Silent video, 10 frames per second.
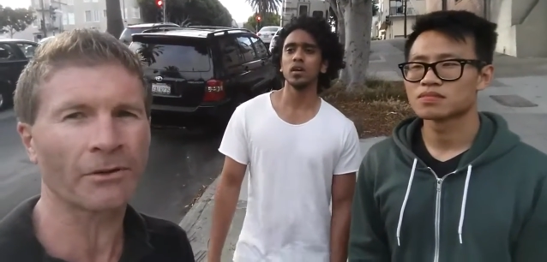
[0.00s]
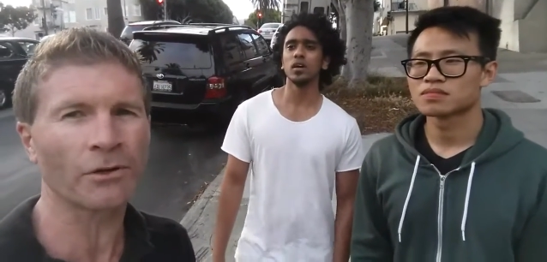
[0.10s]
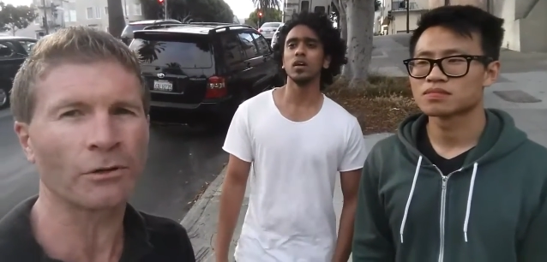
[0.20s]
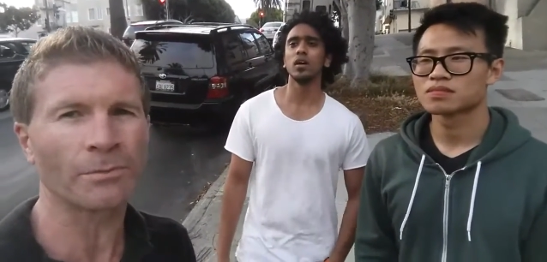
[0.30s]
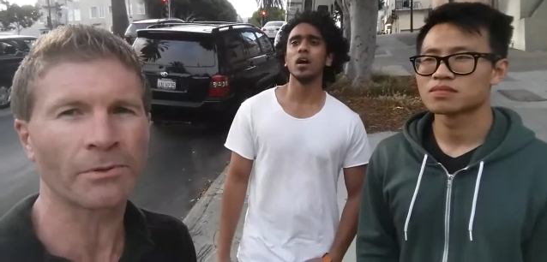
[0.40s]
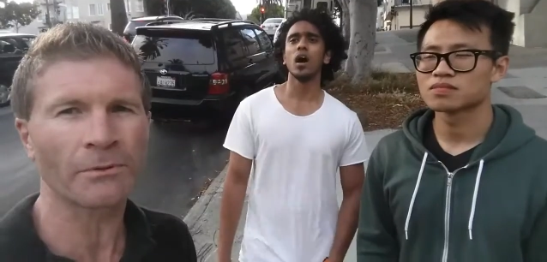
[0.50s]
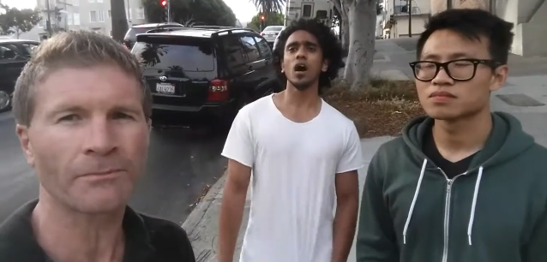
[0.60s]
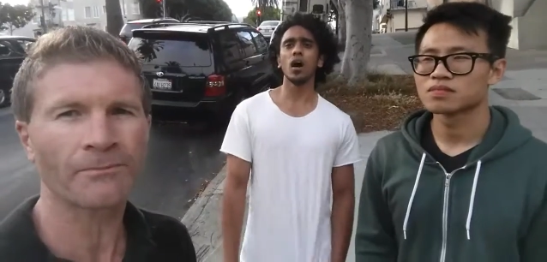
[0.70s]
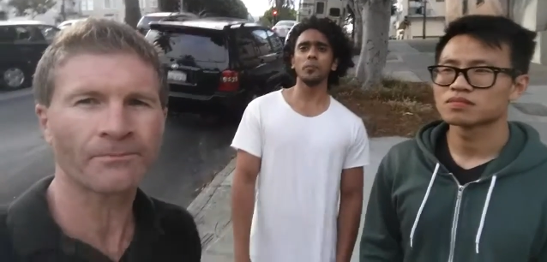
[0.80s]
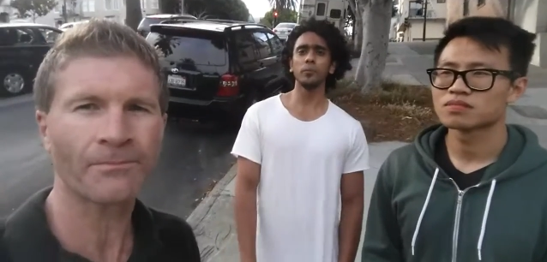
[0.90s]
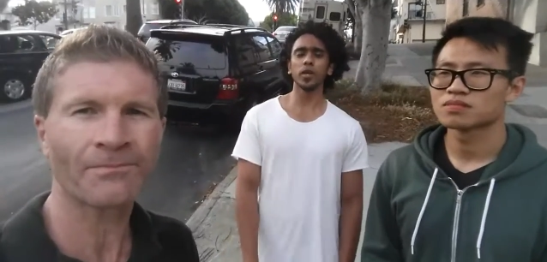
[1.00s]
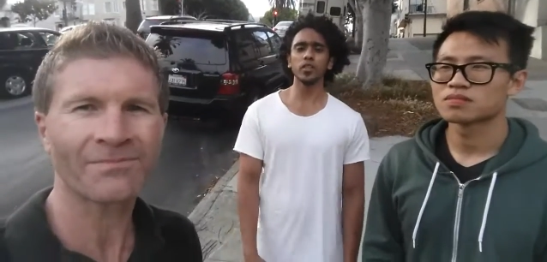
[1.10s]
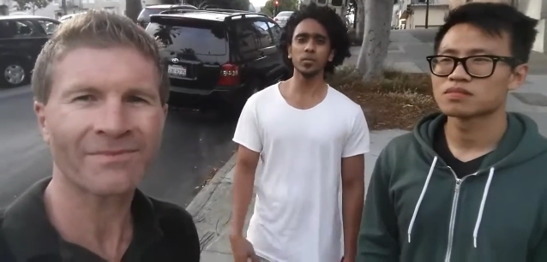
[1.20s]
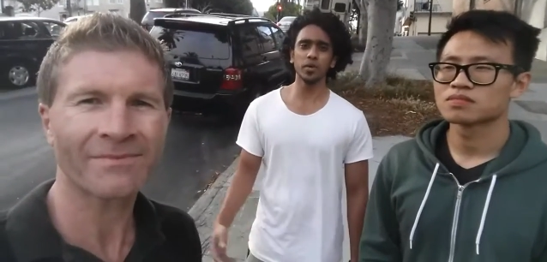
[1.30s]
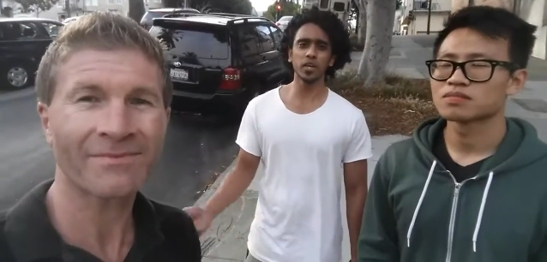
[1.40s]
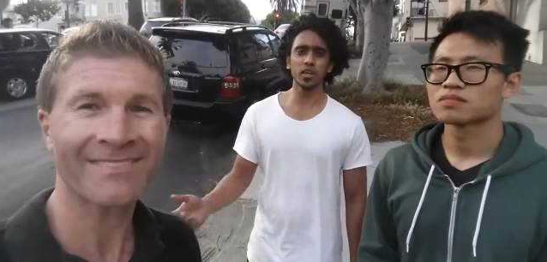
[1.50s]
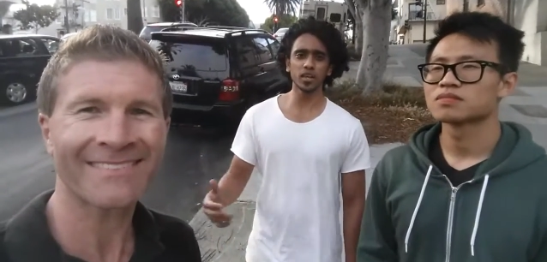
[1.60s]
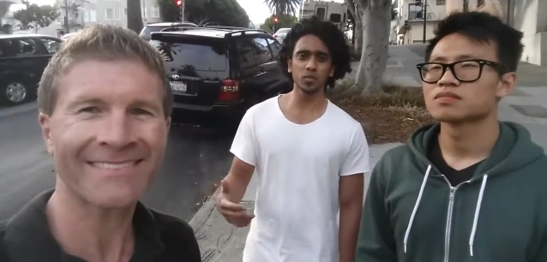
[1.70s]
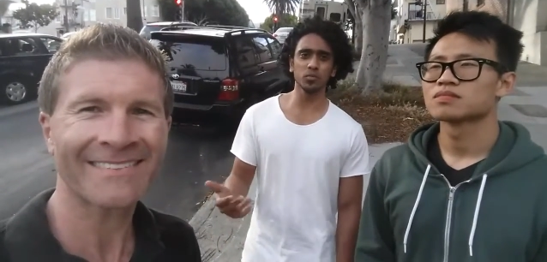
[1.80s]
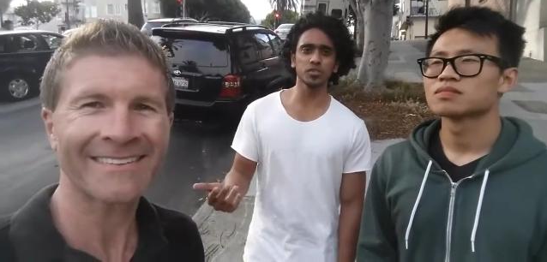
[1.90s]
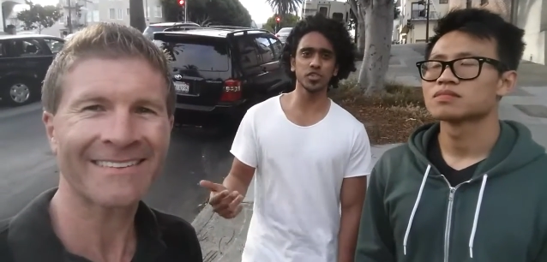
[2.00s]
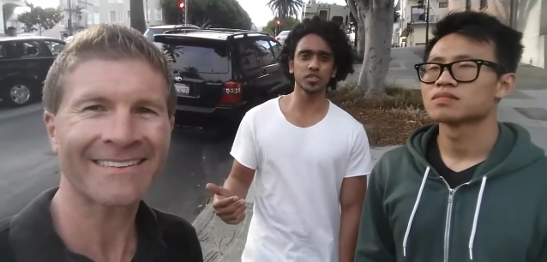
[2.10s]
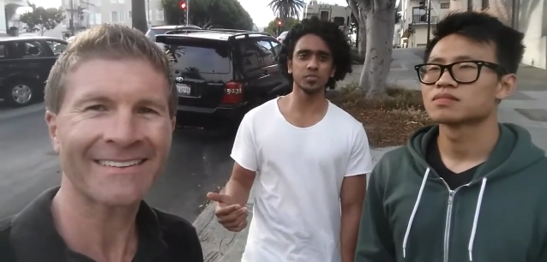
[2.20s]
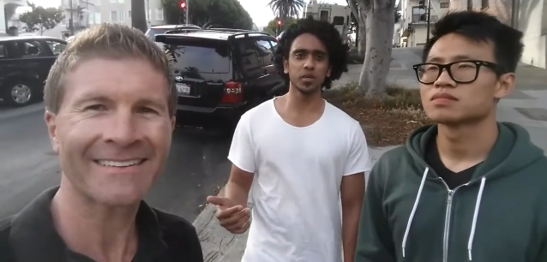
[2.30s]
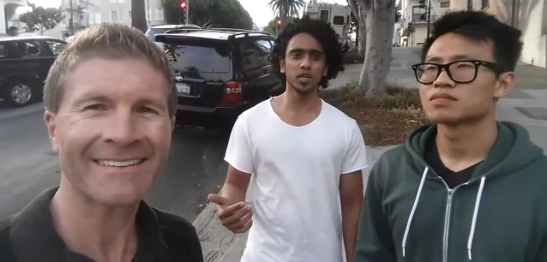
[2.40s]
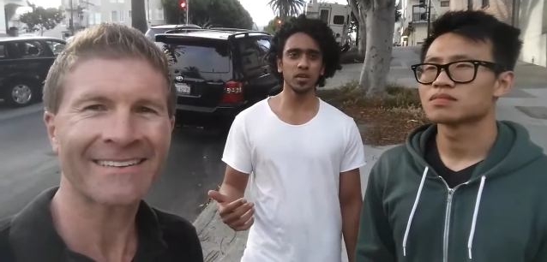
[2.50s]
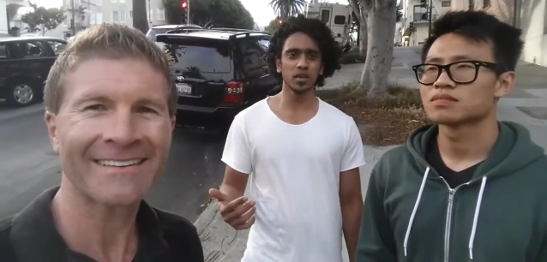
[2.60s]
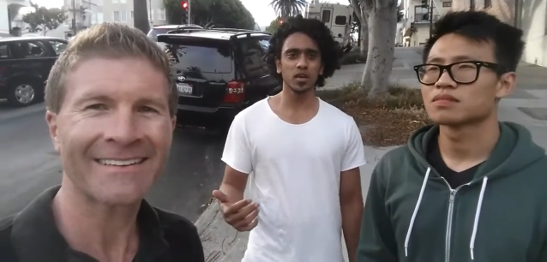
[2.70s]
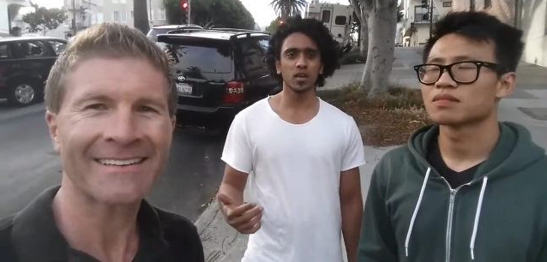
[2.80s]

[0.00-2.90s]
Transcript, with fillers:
Speaker 1: group
Speaker 2: um, in the beginning it was just me